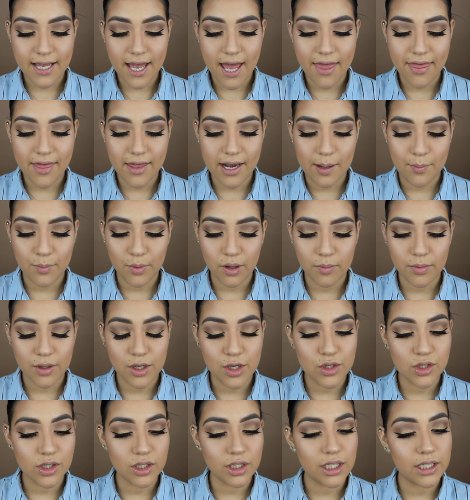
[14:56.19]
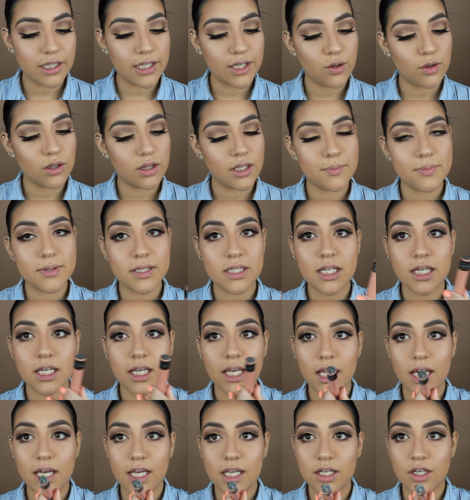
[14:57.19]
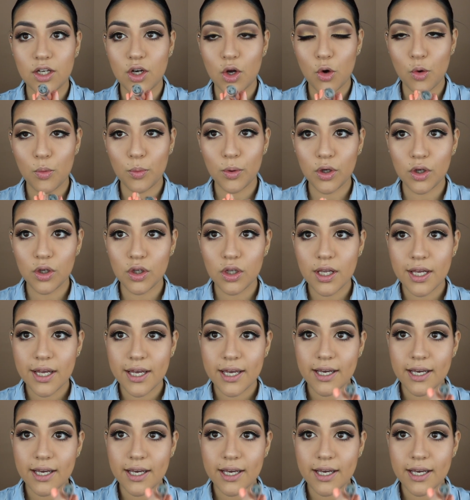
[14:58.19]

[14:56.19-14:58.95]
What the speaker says: and then I'm going to be using the liquid lipstick in Noble.